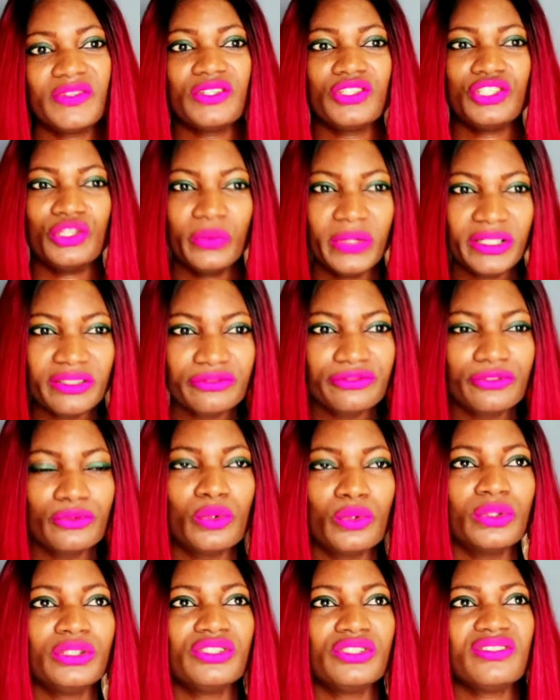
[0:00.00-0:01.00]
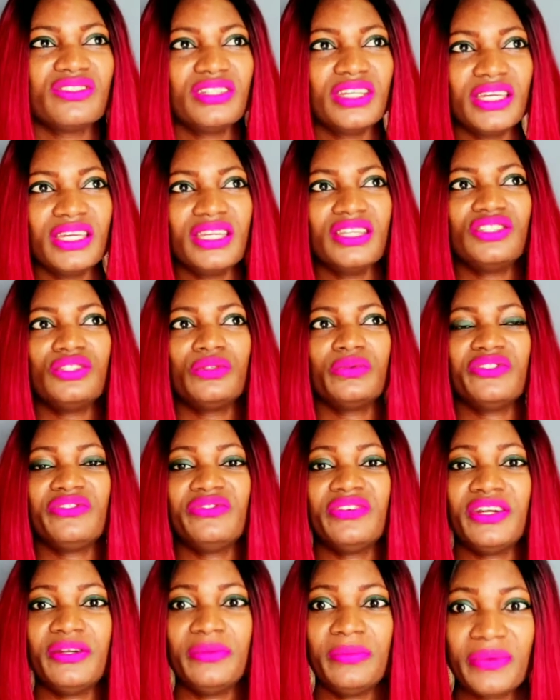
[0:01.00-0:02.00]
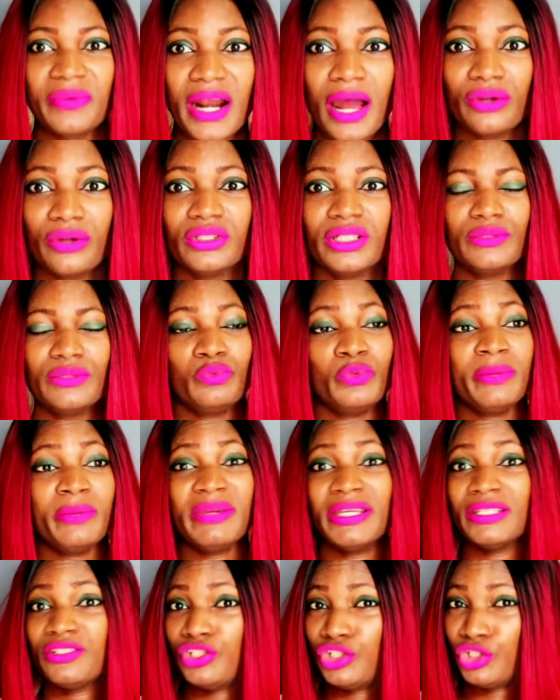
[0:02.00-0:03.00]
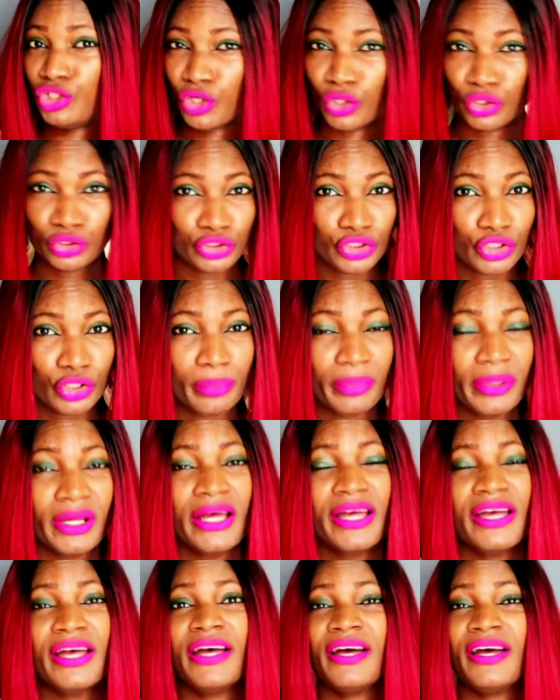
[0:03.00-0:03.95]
she went forward to say she was very proud that women turned up